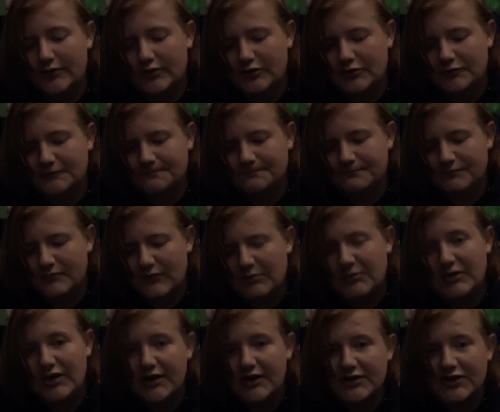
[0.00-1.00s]
Um, I
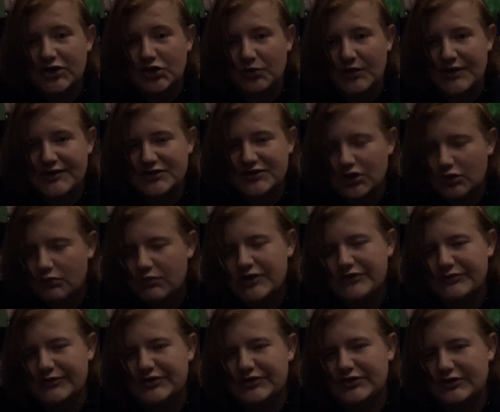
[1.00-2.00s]
mean, not the twist, the
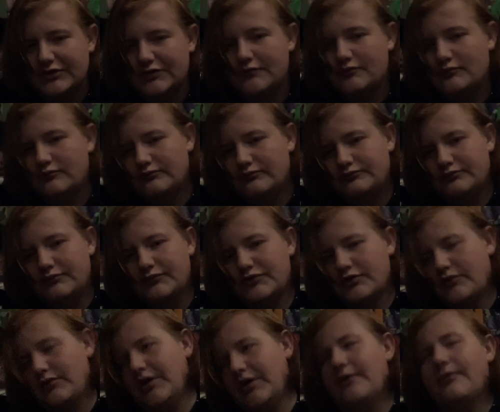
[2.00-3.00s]
twist was just, mm, it's
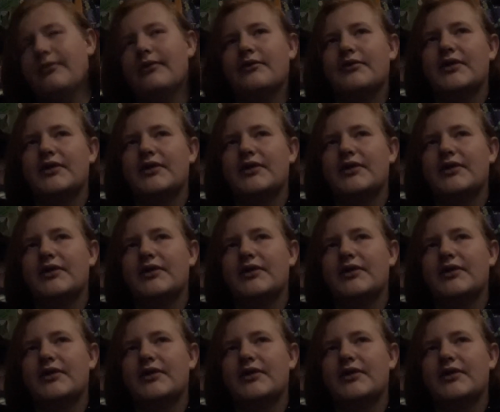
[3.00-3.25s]
alright,